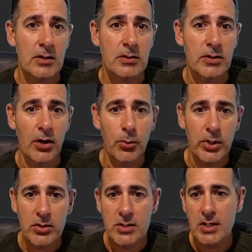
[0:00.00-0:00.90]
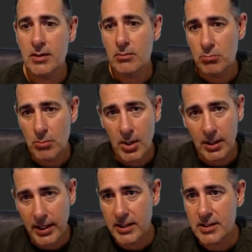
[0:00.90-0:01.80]
So we're using a
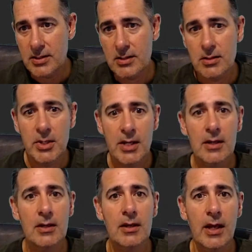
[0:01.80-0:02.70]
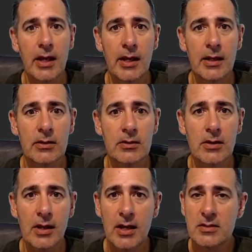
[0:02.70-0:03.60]
lending system here, and
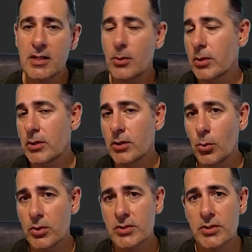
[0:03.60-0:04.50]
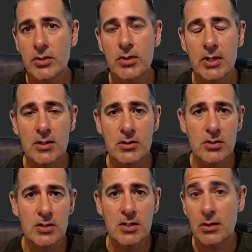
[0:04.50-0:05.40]
the last thing you want to do is
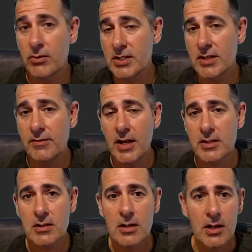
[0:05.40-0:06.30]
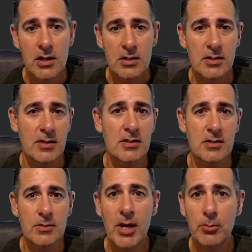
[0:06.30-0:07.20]
use it in a risky fashion. So this
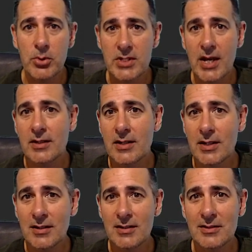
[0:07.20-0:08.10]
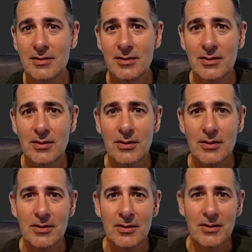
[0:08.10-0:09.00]
is about protecting
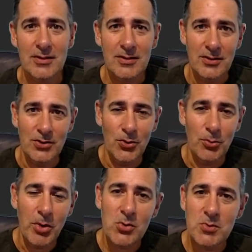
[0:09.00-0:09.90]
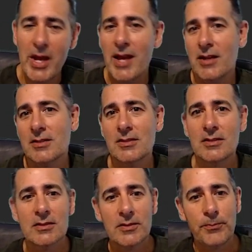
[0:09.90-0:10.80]
your pulse bags.
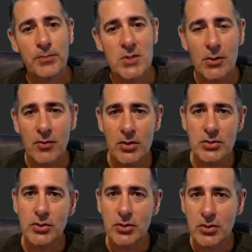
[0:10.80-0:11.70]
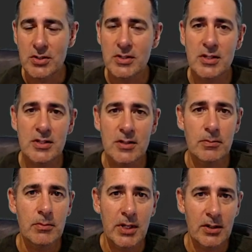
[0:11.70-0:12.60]
So we've got to use the
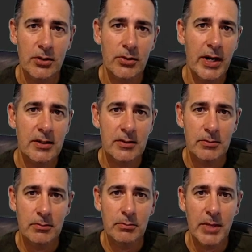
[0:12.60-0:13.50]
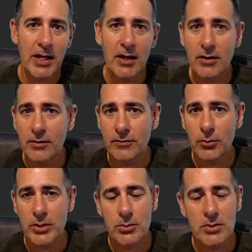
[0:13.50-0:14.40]
system in the correct manner
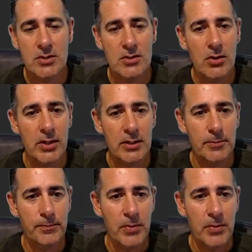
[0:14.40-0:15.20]
for which it was designed.